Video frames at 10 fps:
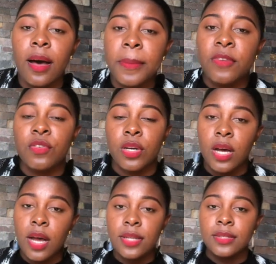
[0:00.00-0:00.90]
If you
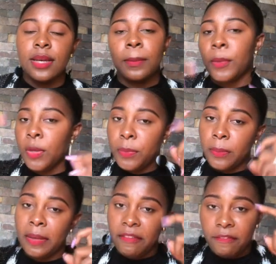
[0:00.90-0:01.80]
can't, I'm gonna
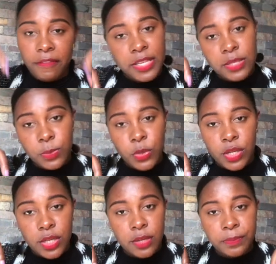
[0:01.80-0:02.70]
put my
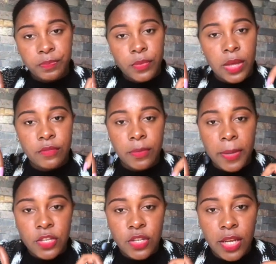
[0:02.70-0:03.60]
Facebook
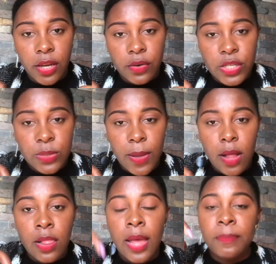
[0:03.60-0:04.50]
information here as well.